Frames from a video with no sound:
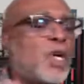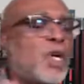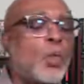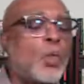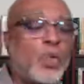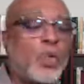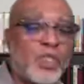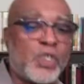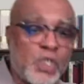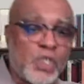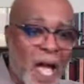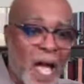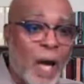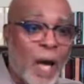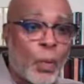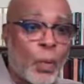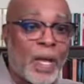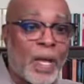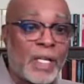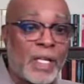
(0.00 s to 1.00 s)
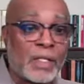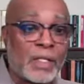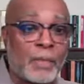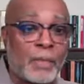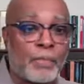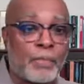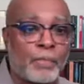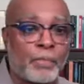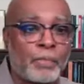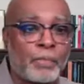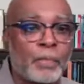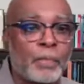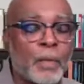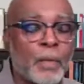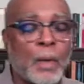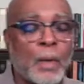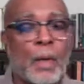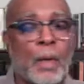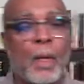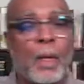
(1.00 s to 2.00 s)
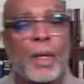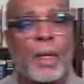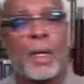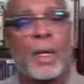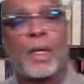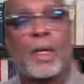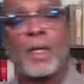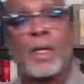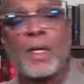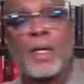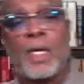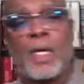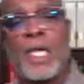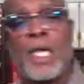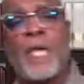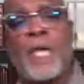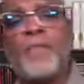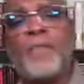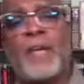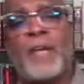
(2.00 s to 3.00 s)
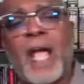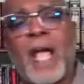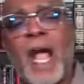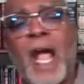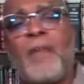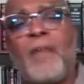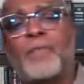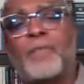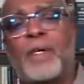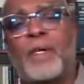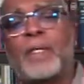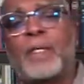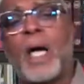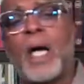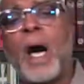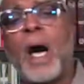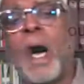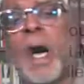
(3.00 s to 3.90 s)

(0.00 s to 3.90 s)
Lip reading: was Yahweh's. Even after God